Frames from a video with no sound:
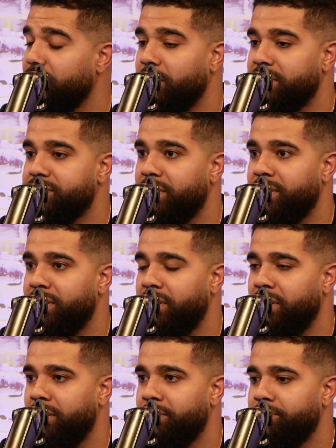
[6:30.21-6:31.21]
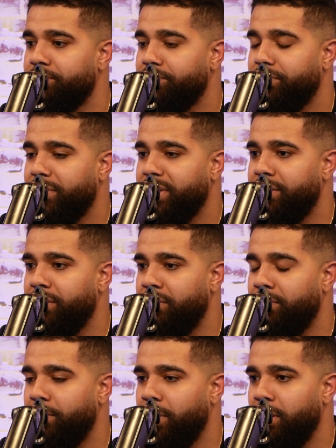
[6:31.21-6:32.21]
where I started
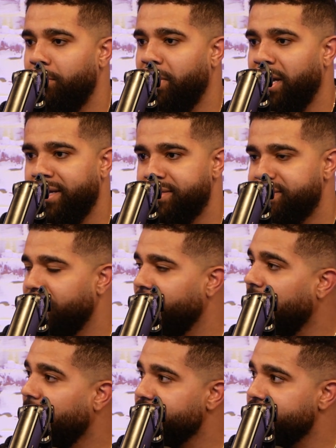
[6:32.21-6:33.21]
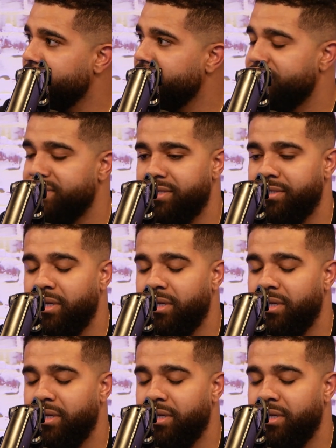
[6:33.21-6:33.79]
buying and selling houses, and